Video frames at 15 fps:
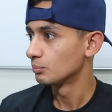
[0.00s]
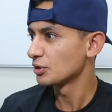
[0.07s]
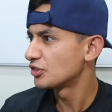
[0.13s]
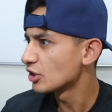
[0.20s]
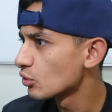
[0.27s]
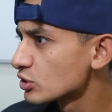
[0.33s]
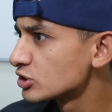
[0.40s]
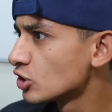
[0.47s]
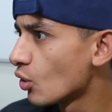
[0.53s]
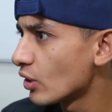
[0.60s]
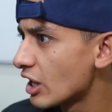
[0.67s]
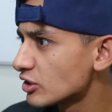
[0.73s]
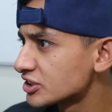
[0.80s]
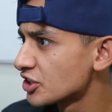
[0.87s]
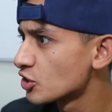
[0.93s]
But there was no one
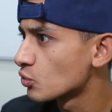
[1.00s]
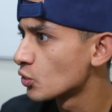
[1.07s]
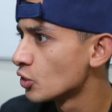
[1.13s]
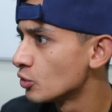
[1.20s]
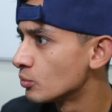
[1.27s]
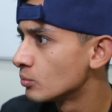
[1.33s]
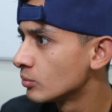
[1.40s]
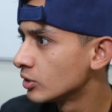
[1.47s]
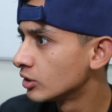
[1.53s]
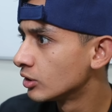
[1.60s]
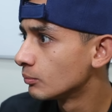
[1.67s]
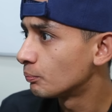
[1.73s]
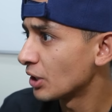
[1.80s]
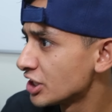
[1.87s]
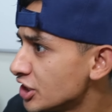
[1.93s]
else in the room
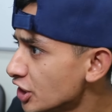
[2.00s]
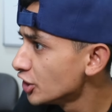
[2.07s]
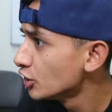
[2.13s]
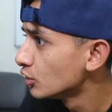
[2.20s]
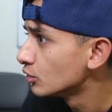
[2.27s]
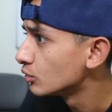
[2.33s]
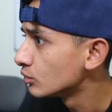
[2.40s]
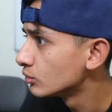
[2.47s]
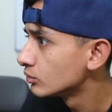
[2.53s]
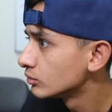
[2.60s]
but you.